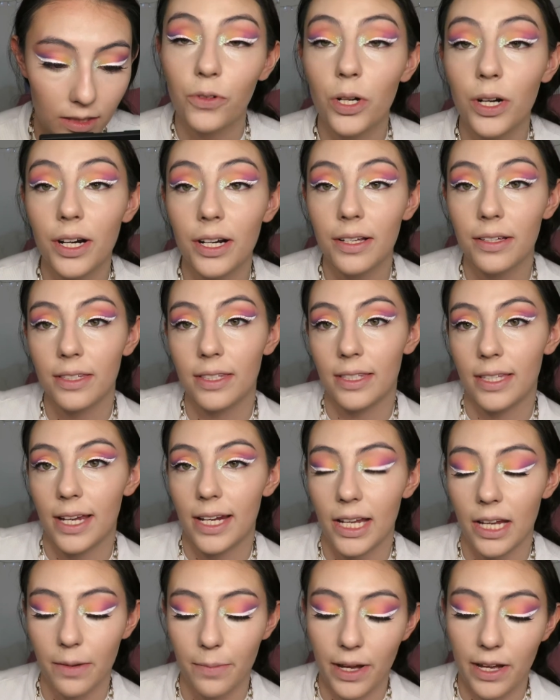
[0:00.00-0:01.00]
For
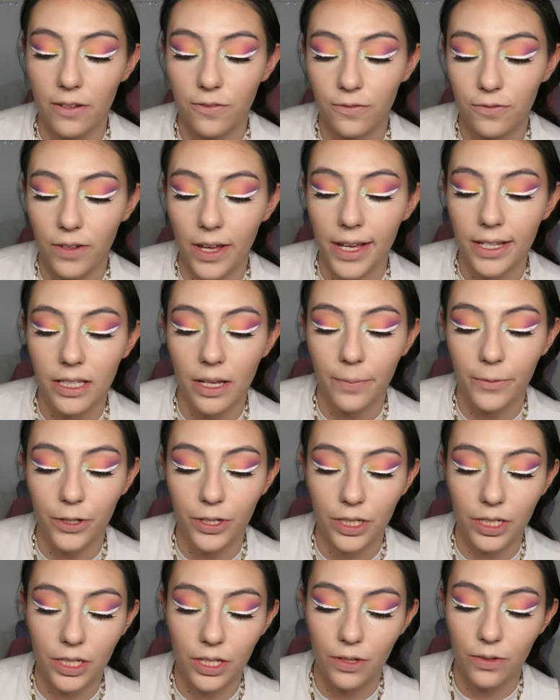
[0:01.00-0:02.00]
setting my face, I'm
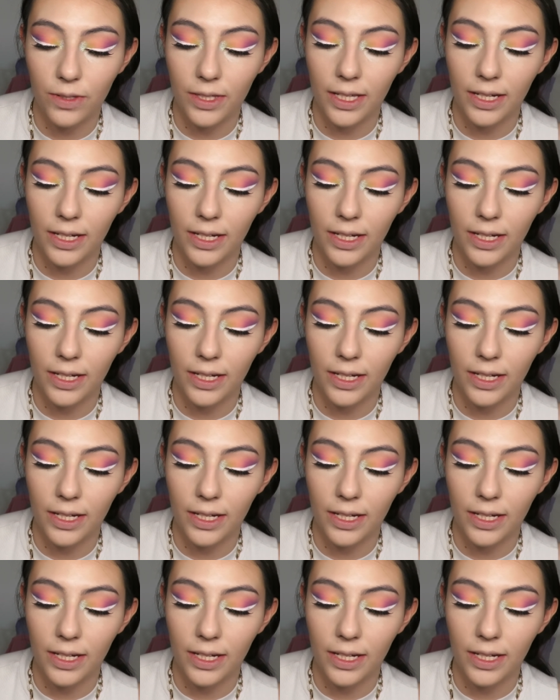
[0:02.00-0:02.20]
going to use